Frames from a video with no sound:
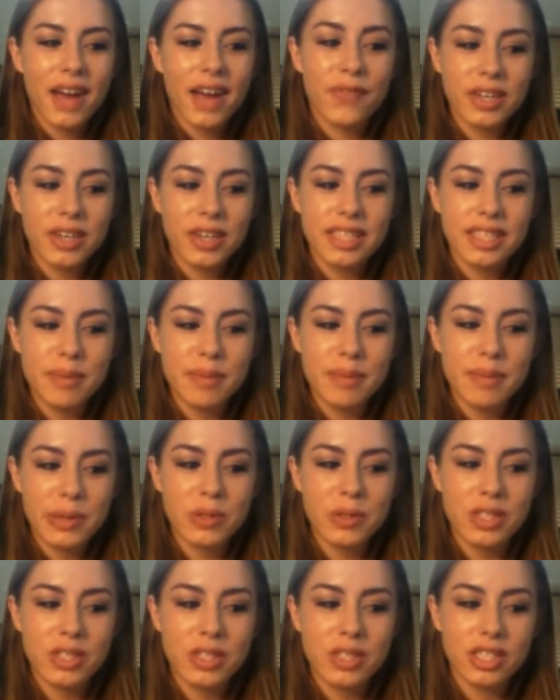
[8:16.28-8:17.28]

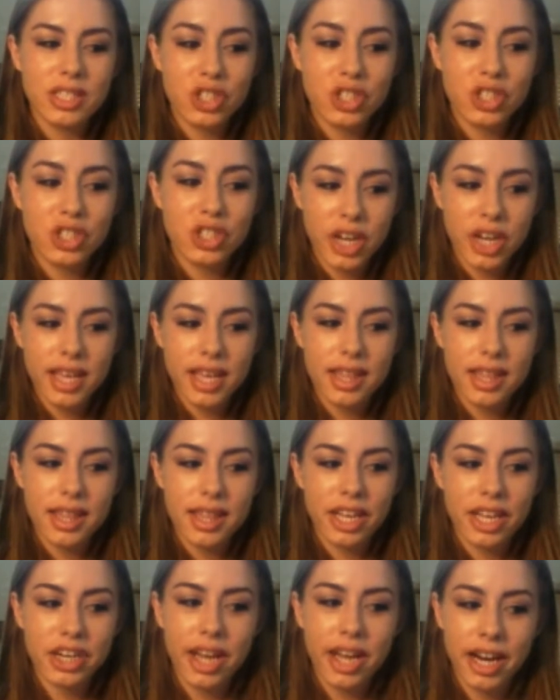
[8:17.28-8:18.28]
adversity builds
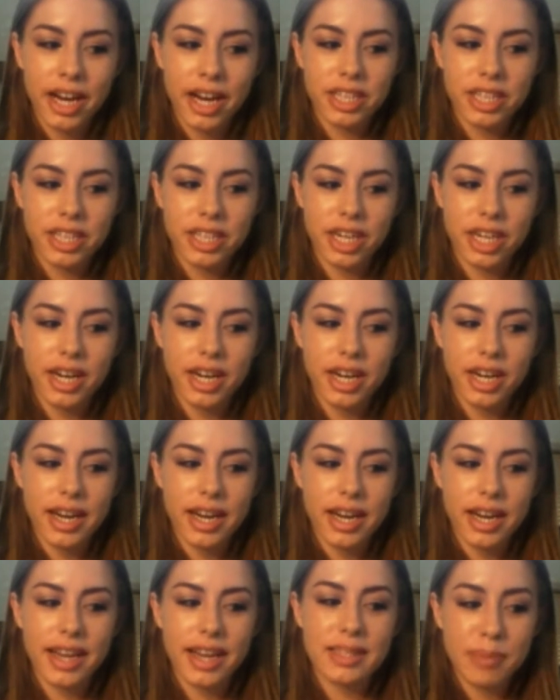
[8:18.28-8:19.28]
strength in your
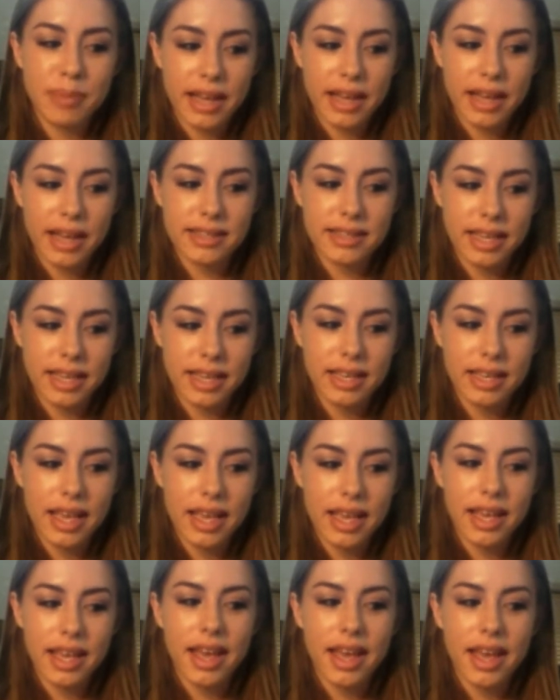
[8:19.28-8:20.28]
character, and it's a
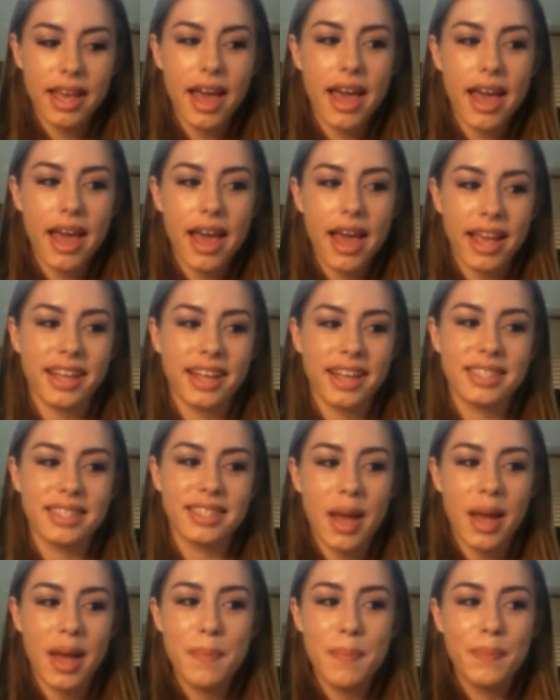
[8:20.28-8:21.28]
blessing.
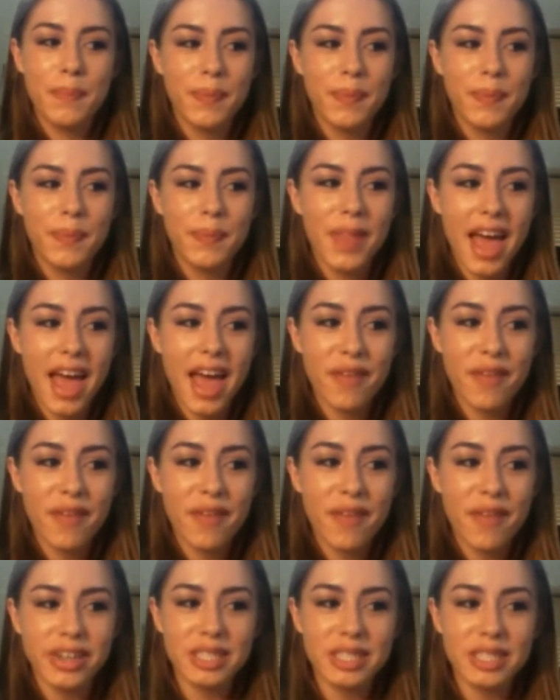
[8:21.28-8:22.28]
And
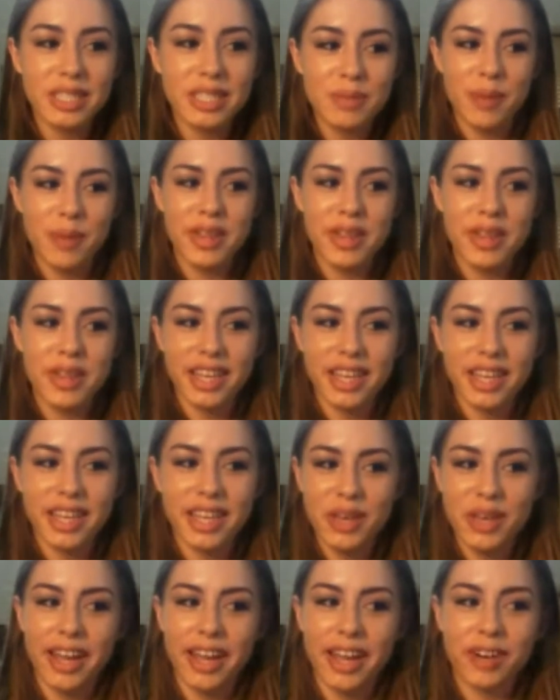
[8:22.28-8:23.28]
every disappointment that you
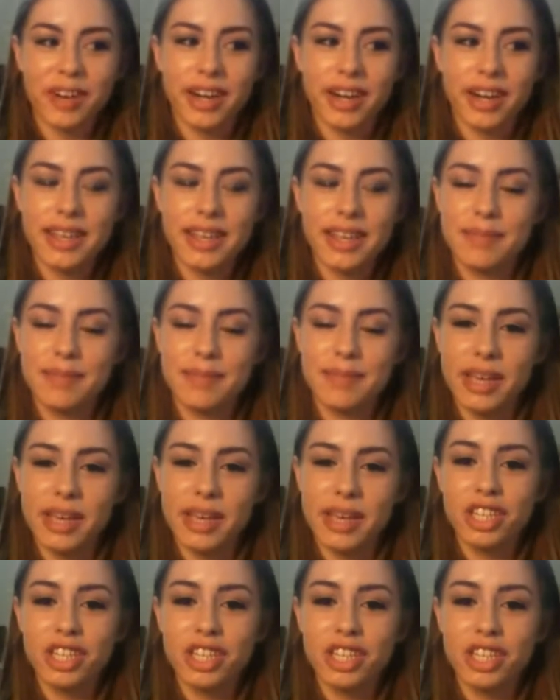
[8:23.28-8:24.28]
encounter is being
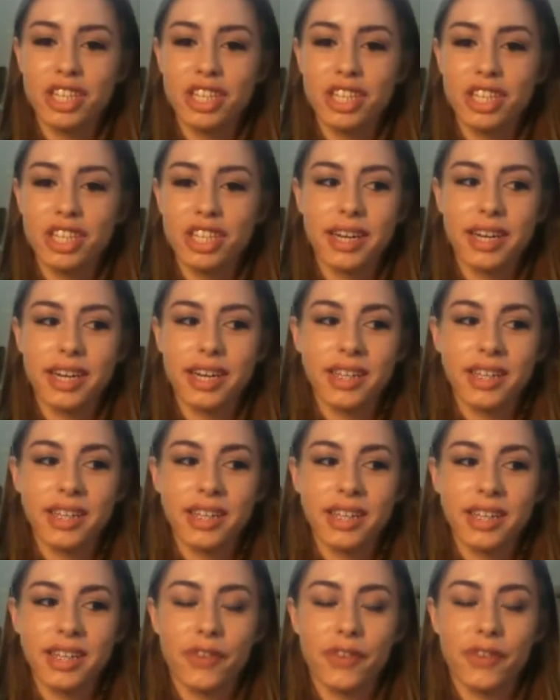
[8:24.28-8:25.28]
engineered
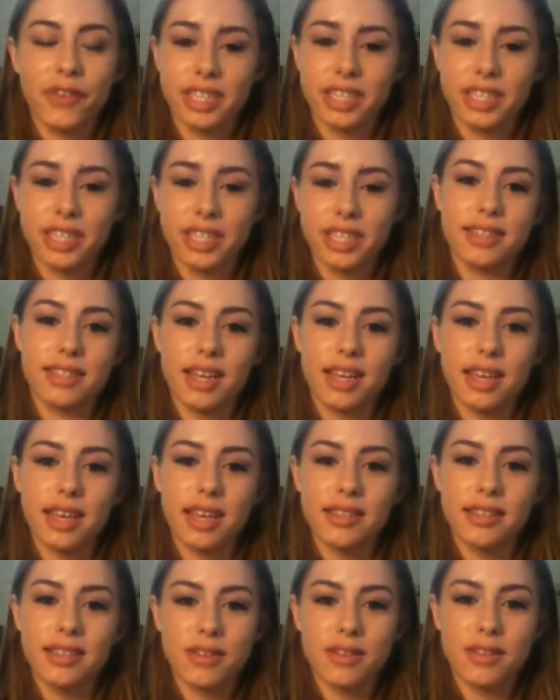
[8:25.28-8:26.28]
for your destiny.
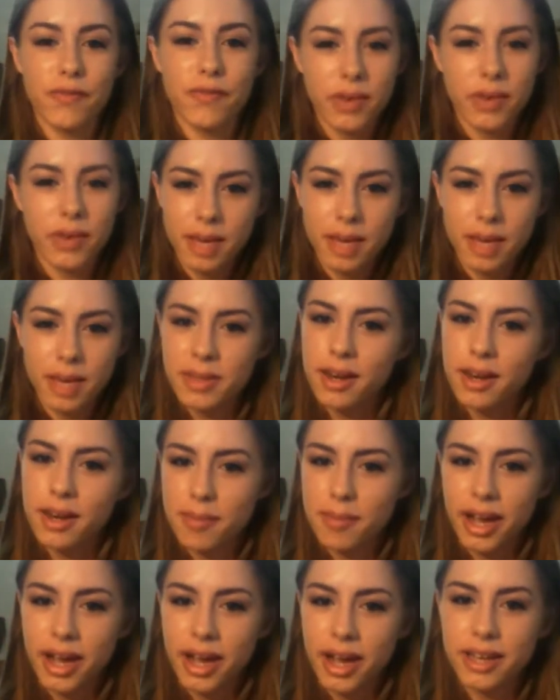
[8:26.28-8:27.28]
So if you keep that
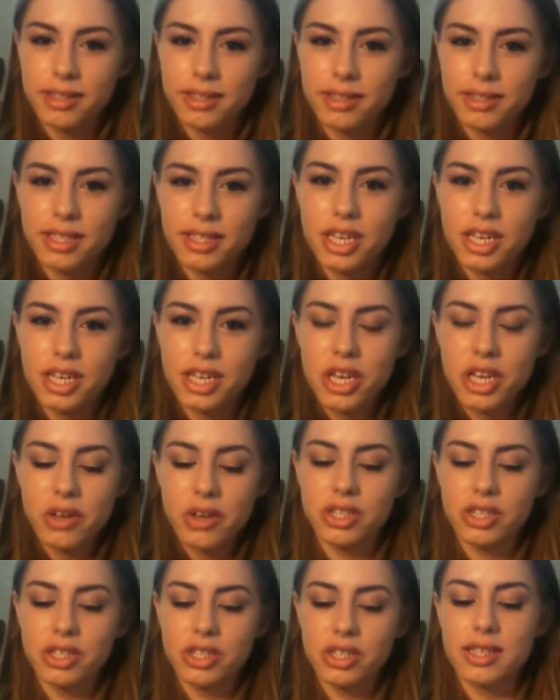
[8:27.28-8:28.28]
in mind,
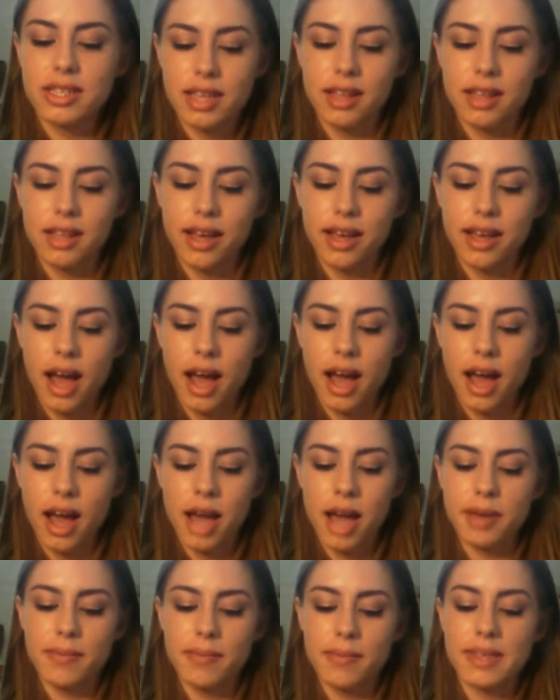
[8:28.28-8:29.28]
you just think like,
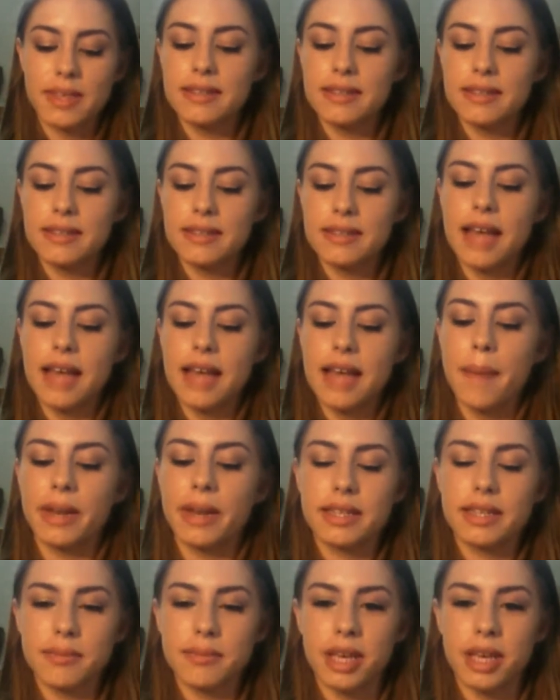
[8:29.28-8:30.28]
this is
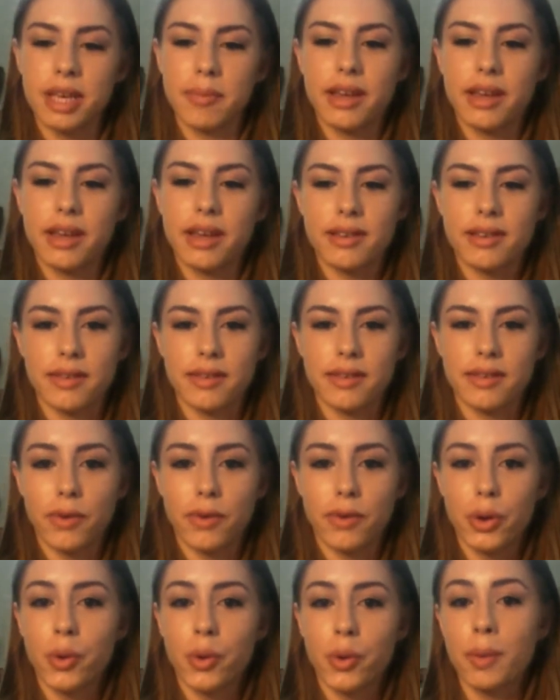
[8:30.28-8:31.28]
happening to me because of
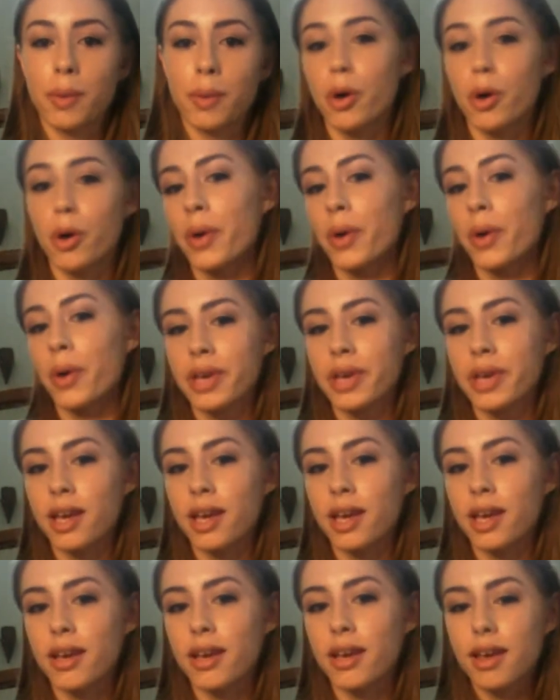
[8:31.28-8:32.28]
who I'm going to
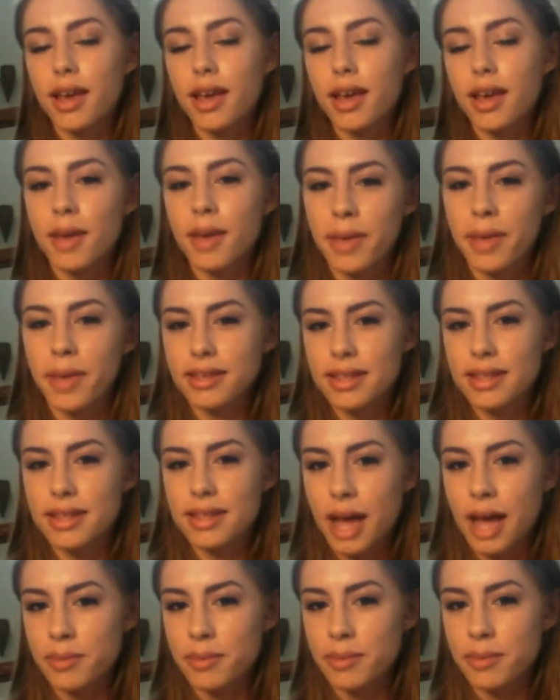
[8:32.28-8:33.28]
be. It makes it
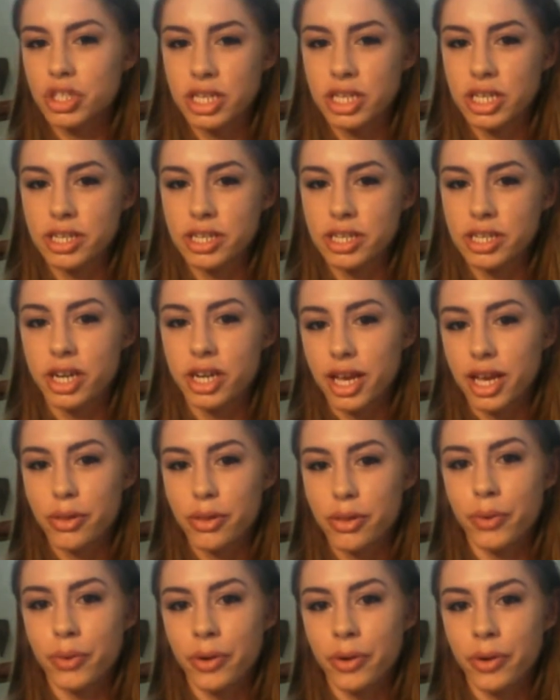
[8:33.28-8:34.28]
that much easier to
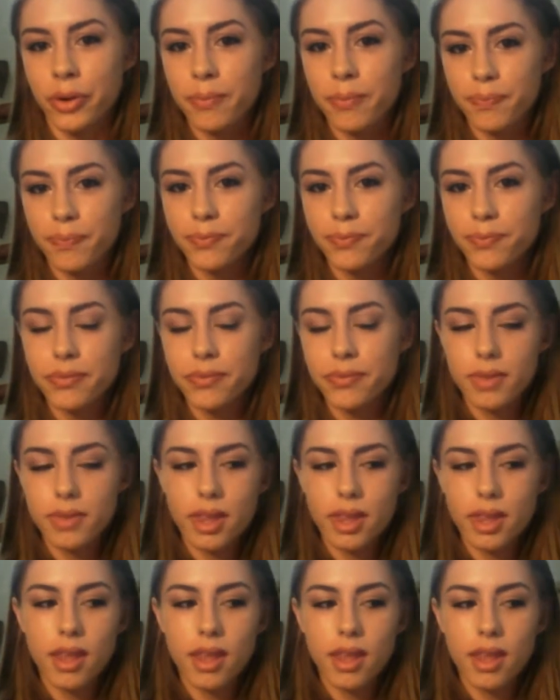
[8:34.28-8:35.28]
get through.
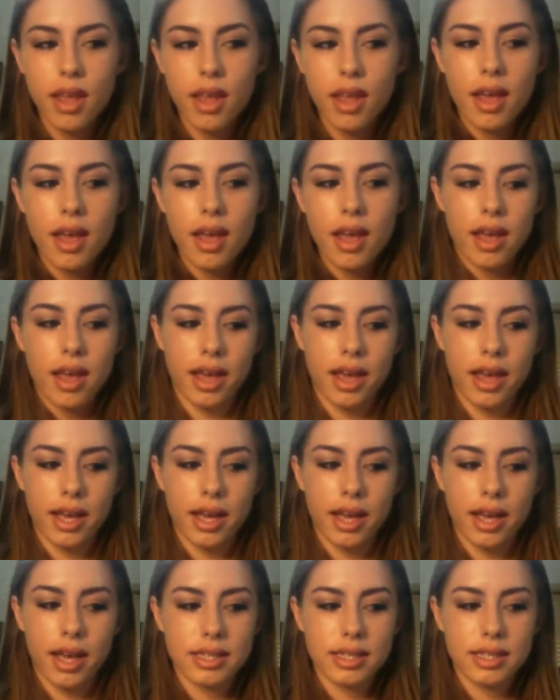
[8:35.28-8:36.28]

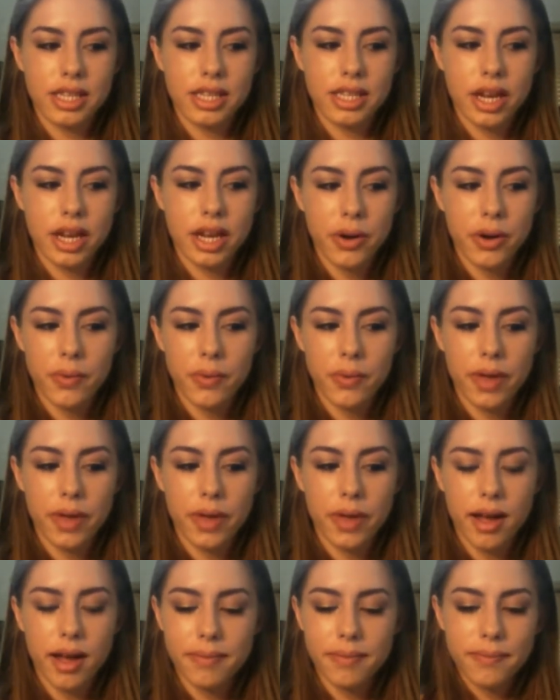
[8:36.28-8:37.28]
And, you know,
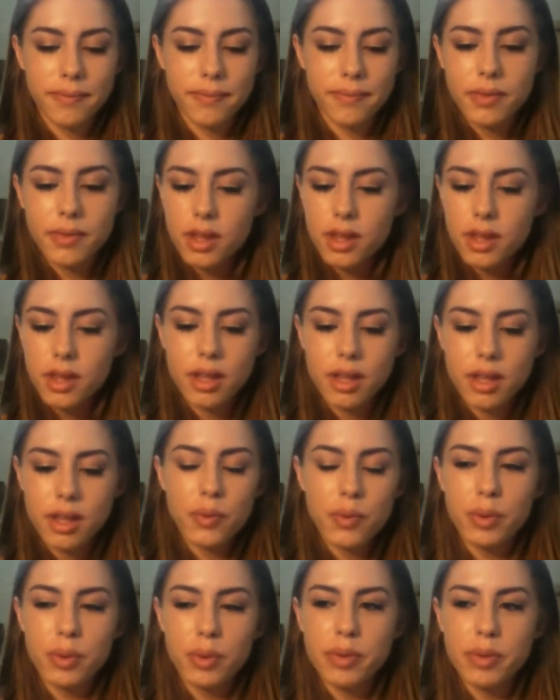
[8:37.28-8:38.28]

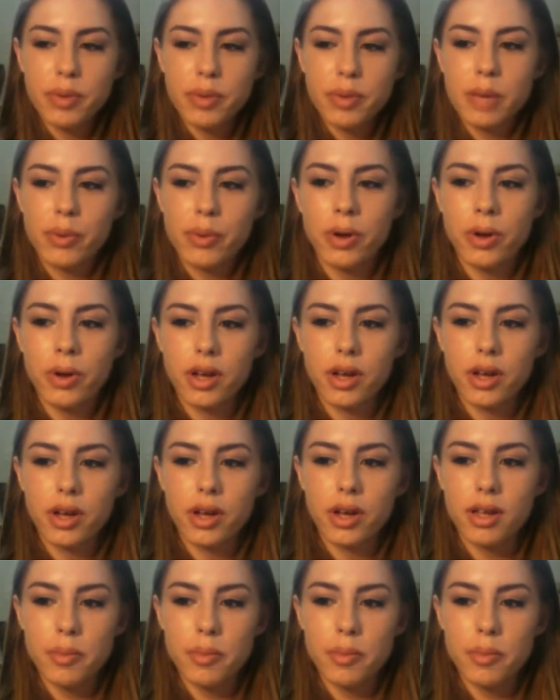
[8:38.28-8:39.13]
when people